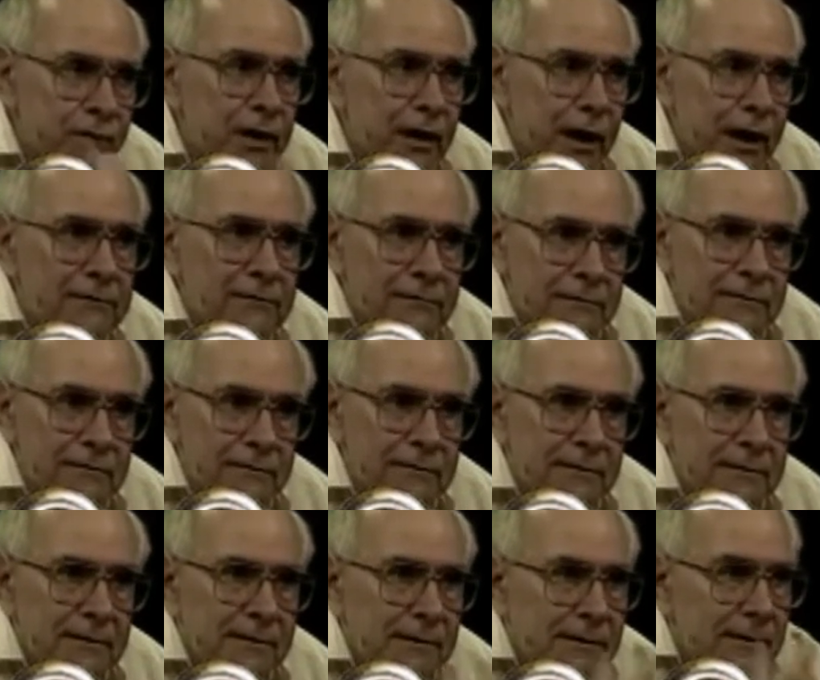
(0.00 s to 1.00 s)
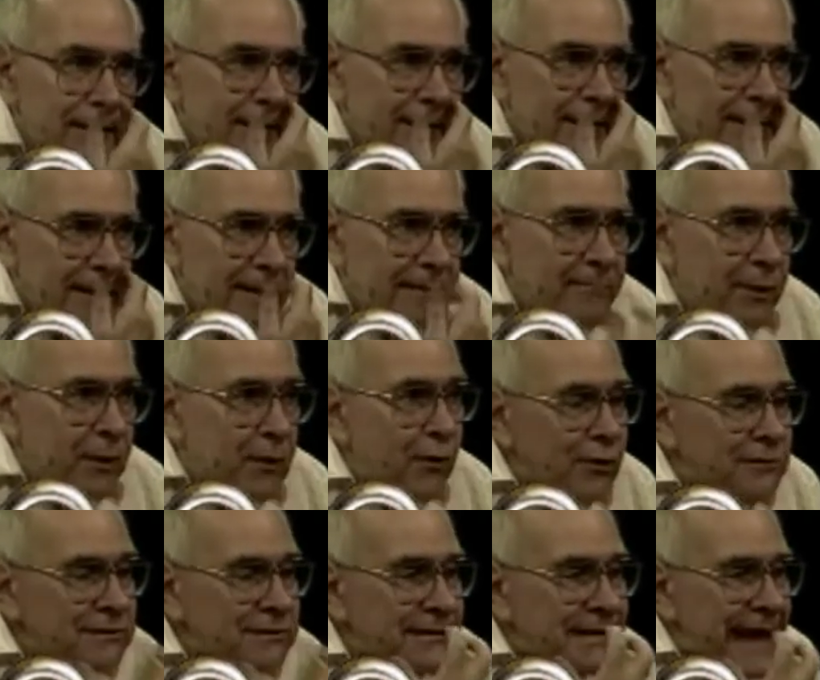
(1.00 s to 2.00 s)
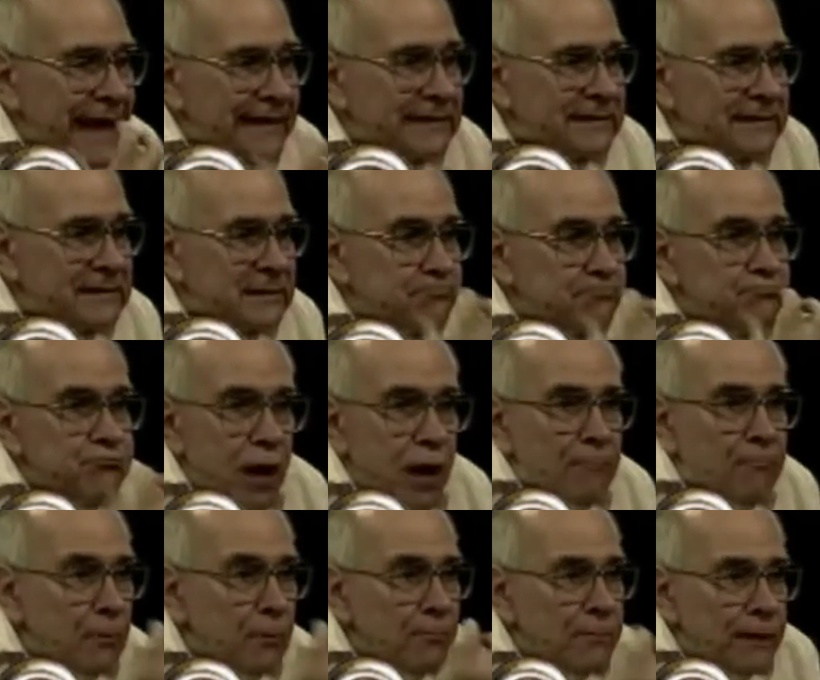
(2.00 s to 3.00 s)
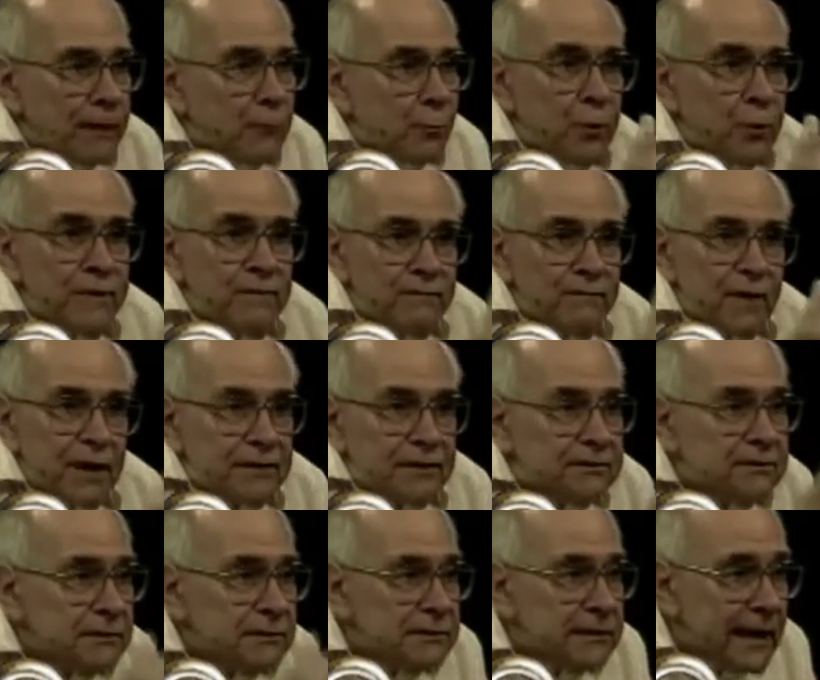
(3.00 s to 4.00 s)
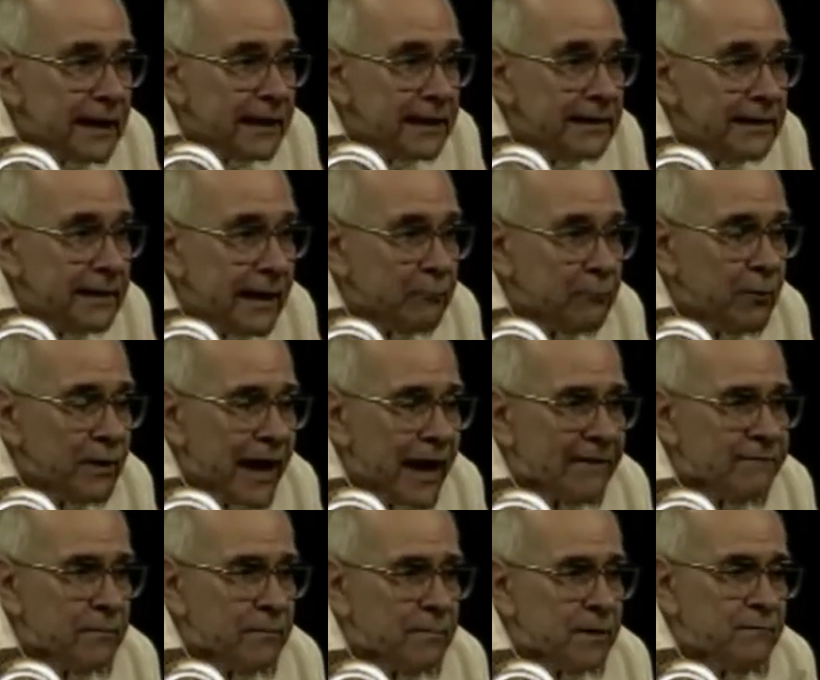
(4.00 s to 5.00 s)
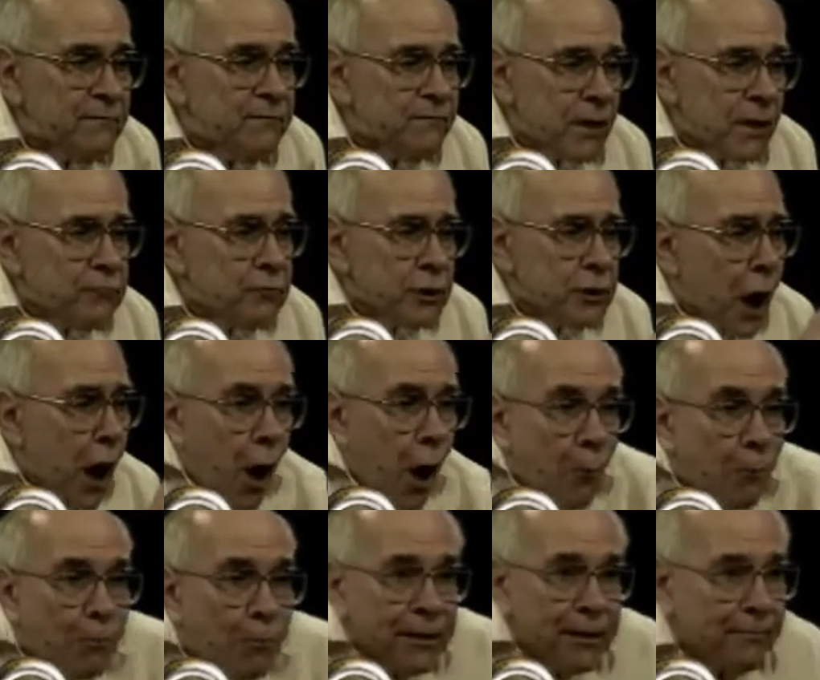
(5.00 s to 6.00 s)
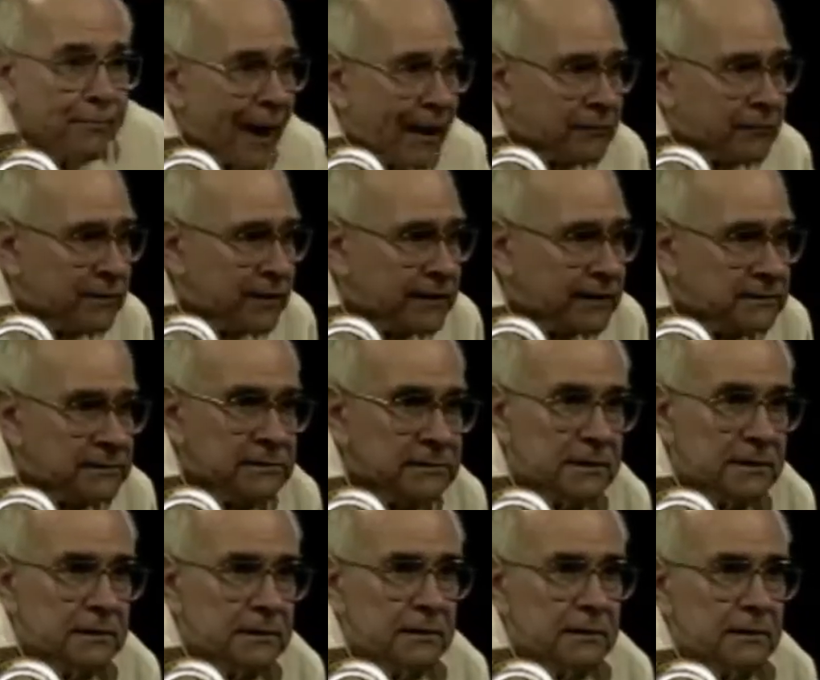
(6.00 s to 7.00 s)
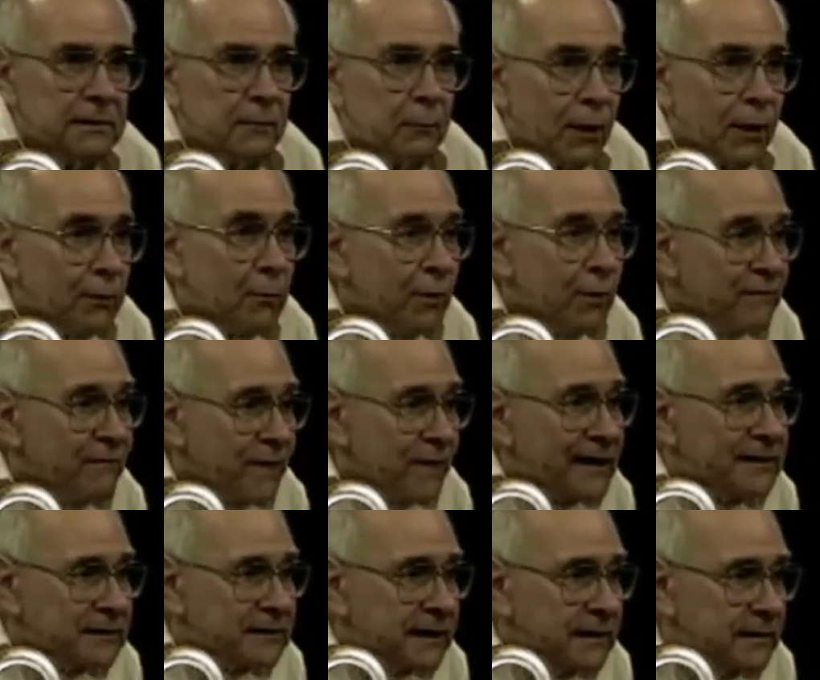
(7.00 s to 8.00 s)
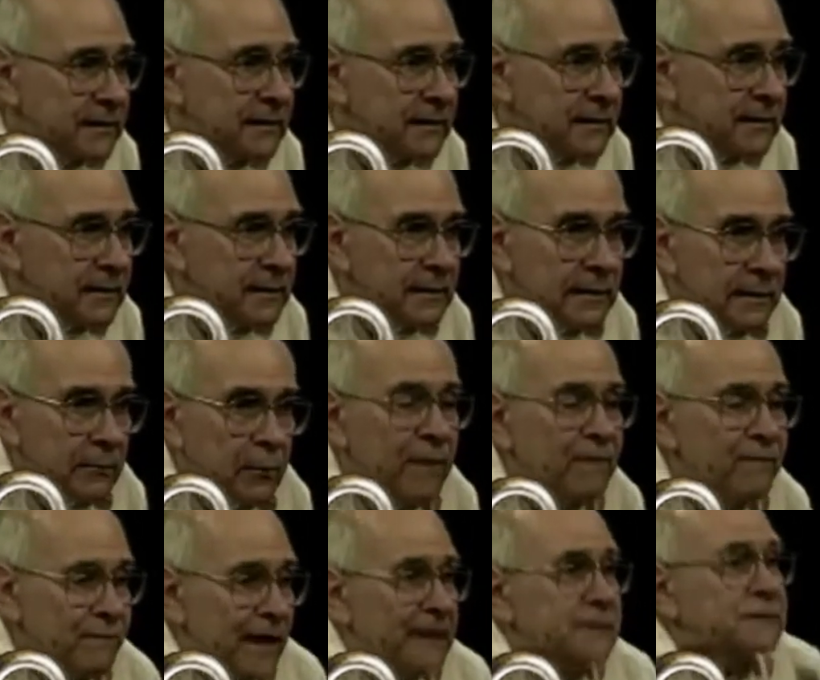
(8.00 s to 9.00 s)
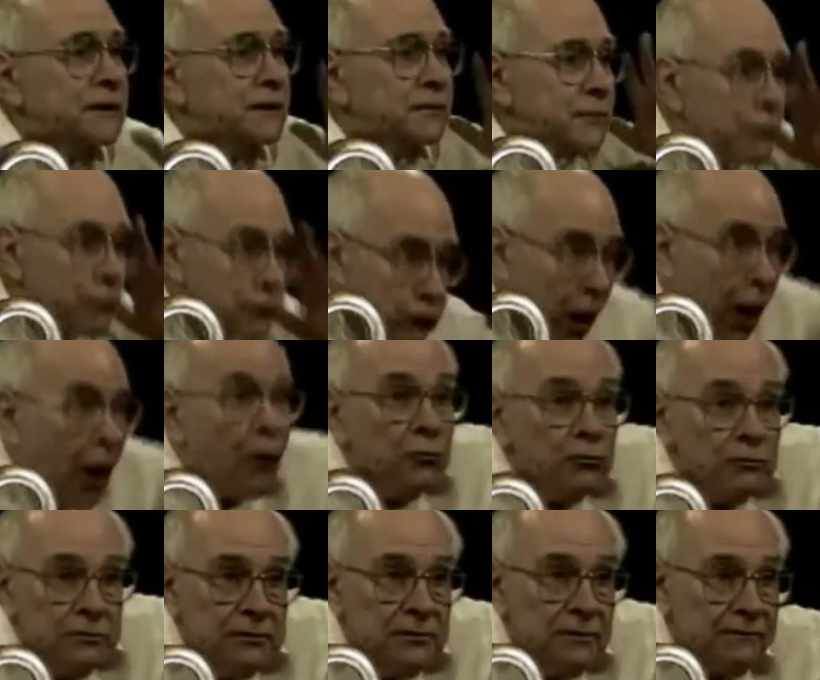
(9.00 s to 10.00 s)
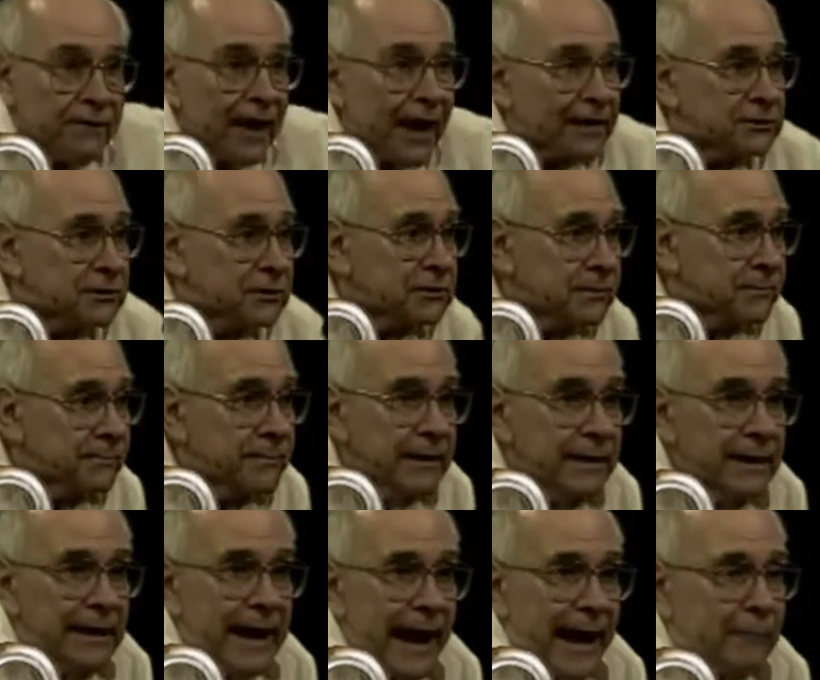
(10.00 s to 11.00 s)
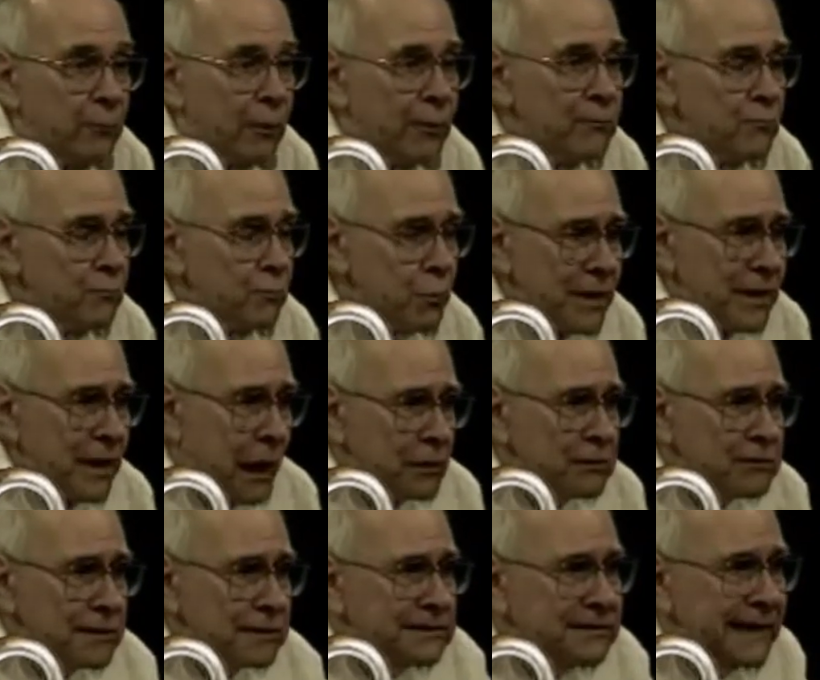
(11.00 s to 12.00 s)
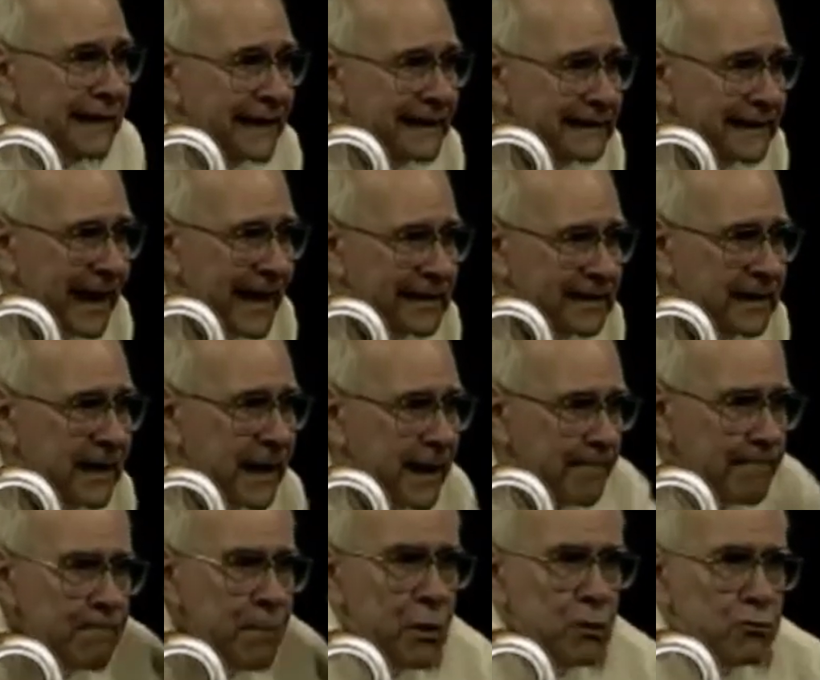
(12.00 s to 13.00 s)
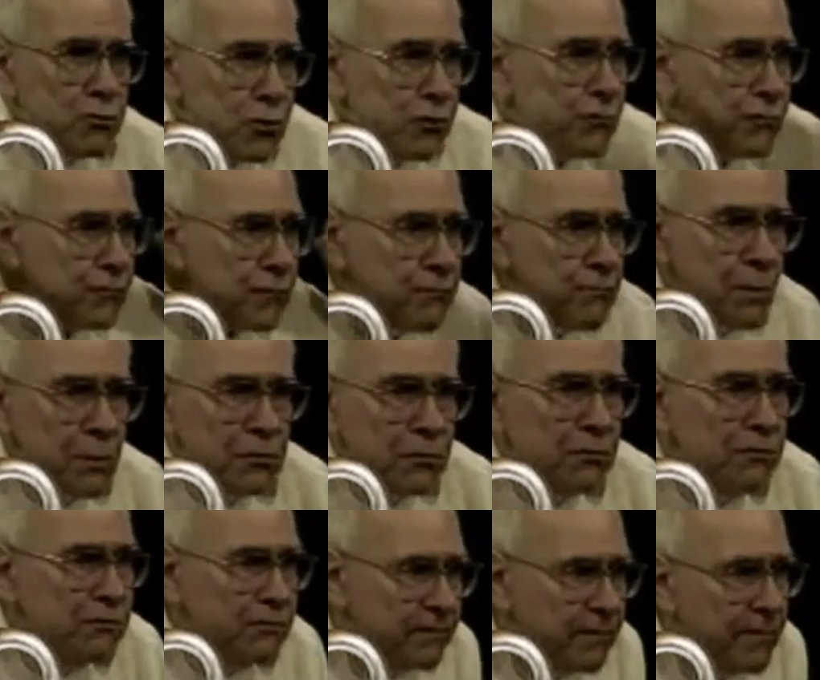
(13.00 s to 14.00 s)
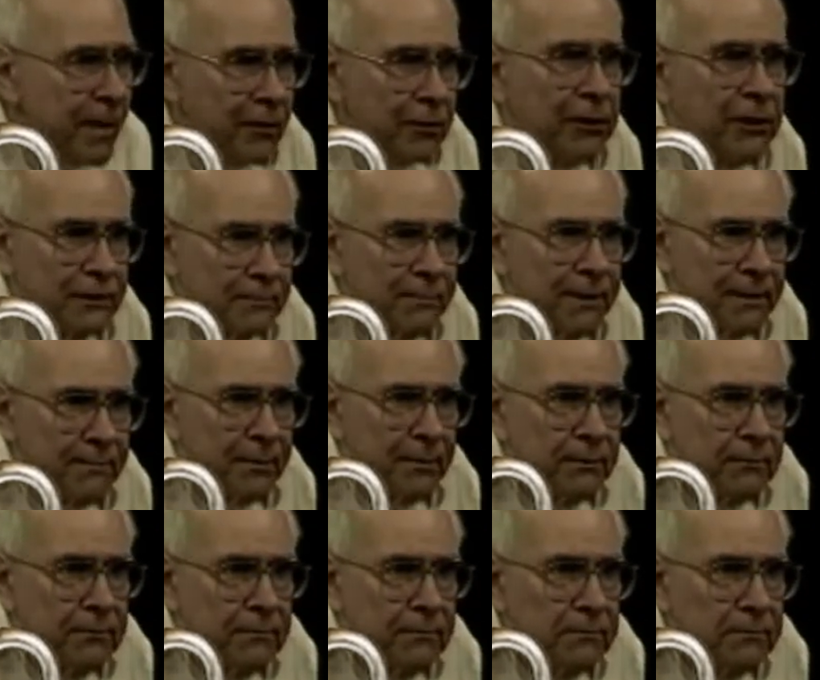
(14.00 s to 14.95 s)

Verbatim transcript: forgotten because that's the problem that we face today. And we have to be very open about this. What are we facing? We're facing the road to fascism. And when we understand that, millions and millions of American people